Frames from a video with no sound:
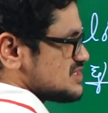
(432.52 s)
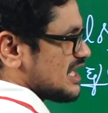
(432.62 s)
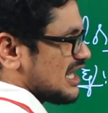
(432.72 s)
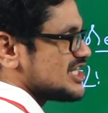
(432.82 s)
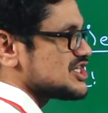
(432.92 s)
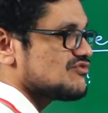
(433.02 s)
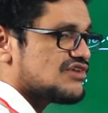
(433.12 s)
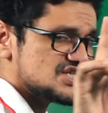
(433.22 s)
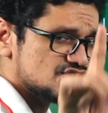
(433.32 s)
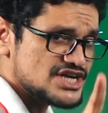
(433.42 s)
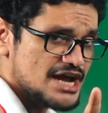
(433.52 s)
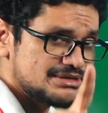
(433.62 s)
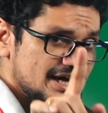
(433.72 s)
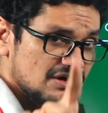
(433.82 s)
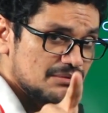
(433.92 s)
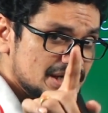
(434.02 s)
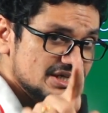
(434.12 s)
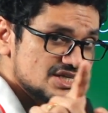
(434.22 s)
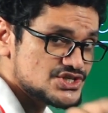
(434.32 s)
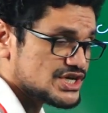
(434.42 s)
circulation. First time developed in
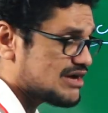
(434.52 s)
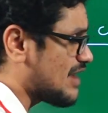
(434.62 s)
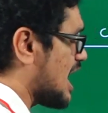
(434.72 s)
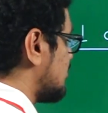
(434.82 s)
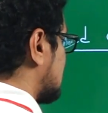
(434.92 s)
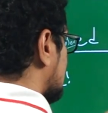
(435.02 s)
the history of animal